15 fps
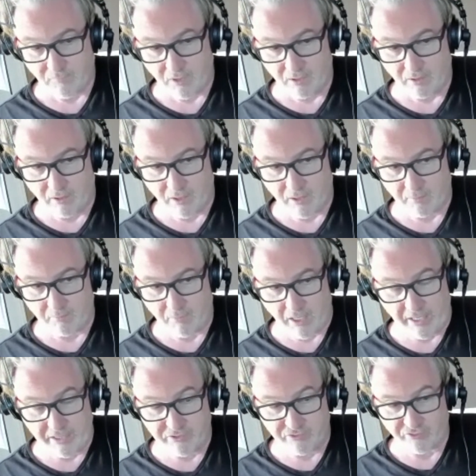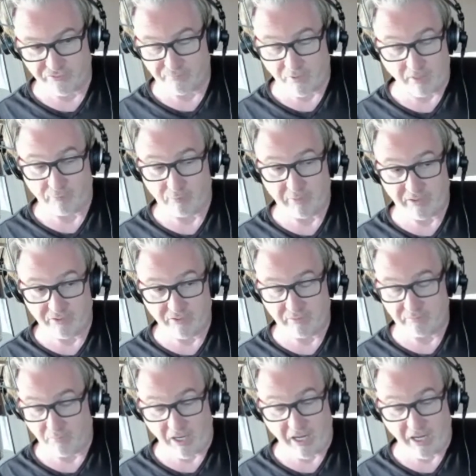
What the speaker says: I just probably did my